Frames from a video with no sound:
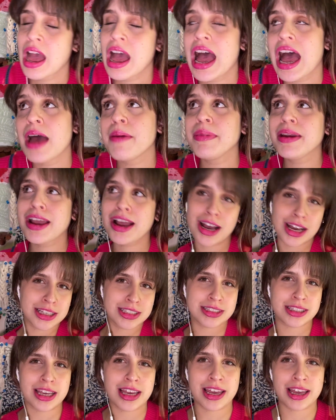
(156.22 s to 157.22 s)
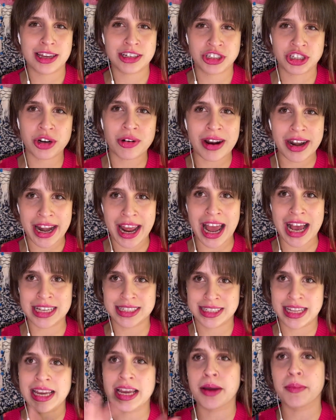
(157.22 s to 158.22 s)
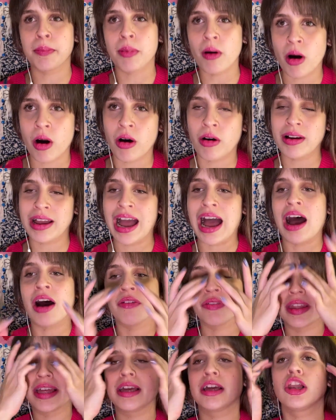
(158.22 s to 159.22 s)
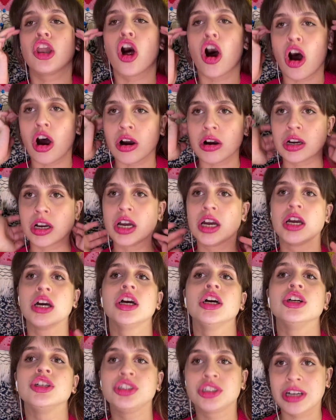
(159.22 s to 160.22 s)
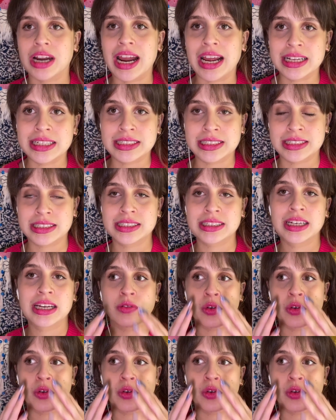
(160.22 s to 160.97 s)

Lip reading: And because she already has like a ball gown, like long dress,